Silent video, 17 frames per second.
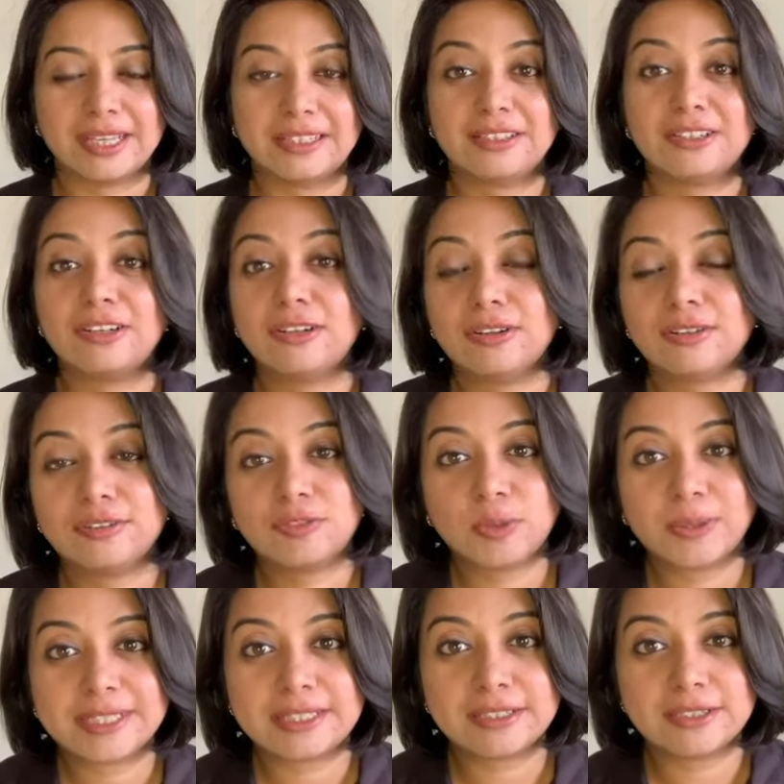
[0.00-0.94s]
There are a lot of
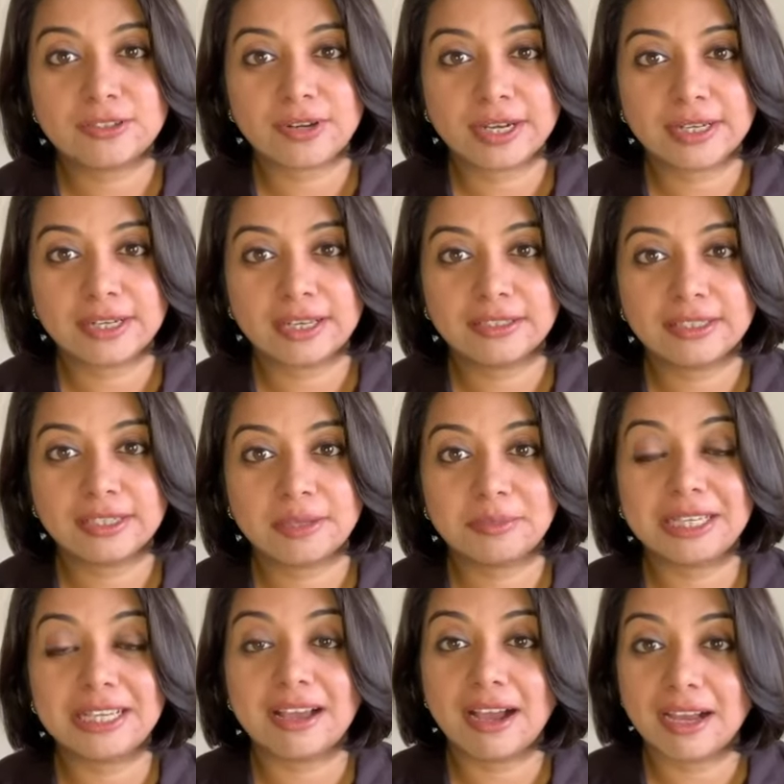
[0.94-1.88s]
questions right now that are
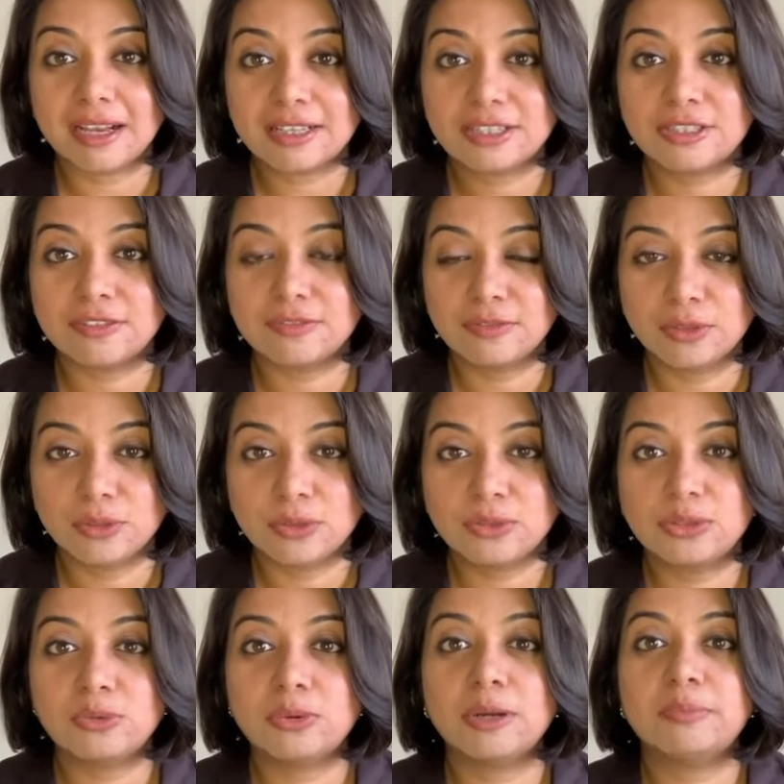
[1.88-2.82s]
being asked of
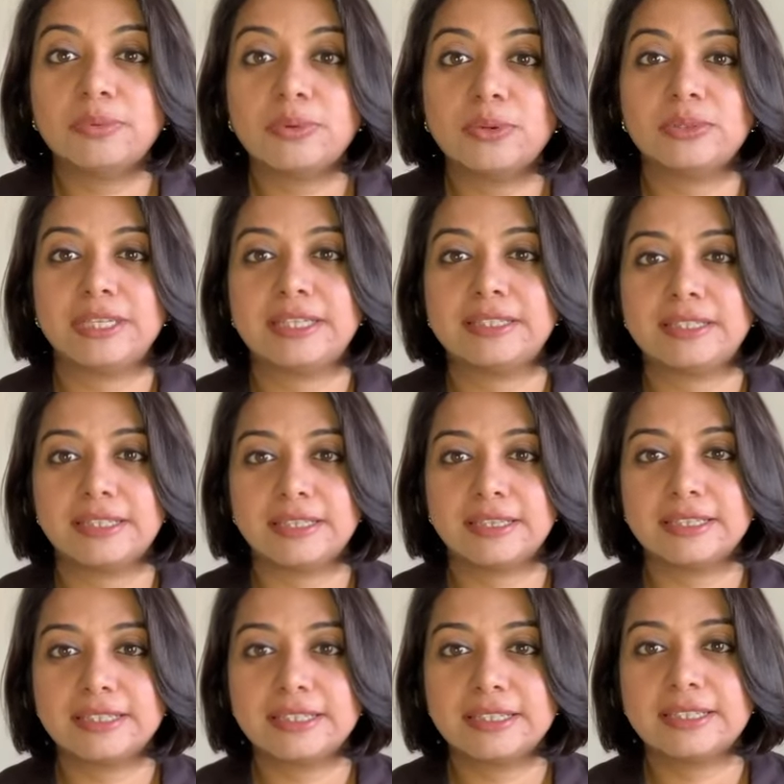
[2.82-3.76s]
those who are protesting
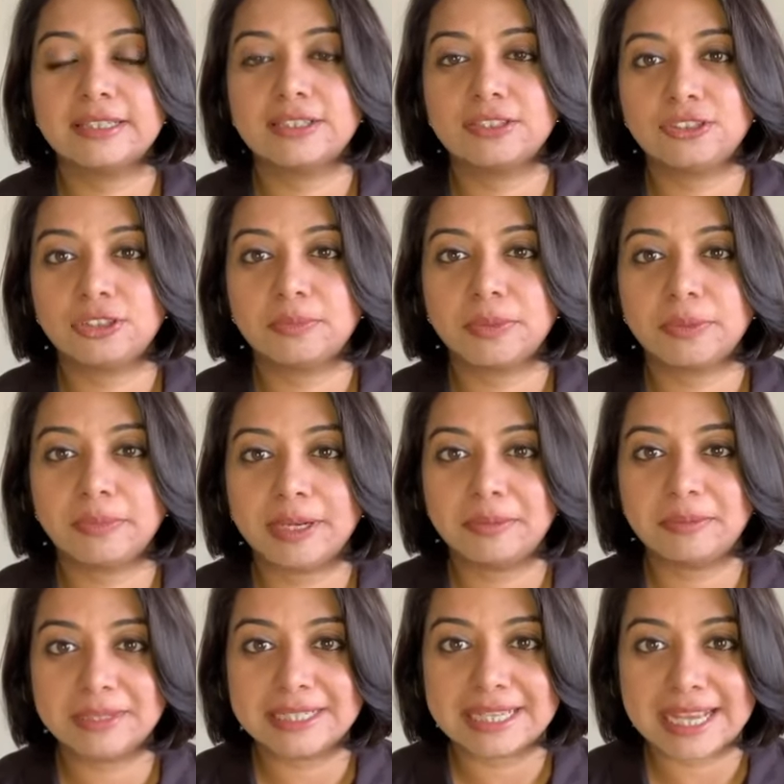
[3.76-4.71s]
the Citizenship
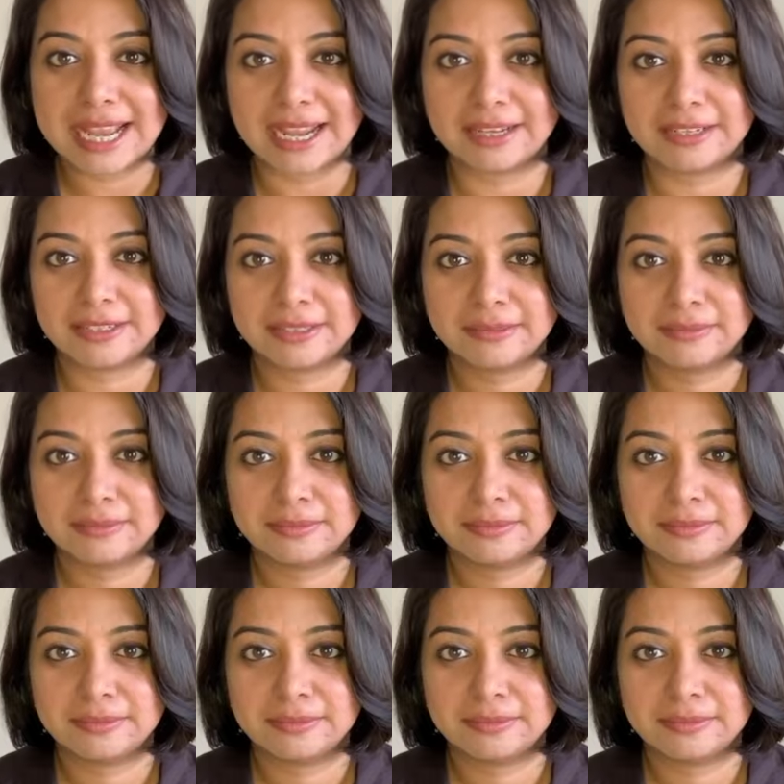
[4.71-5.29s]
Amendment Act.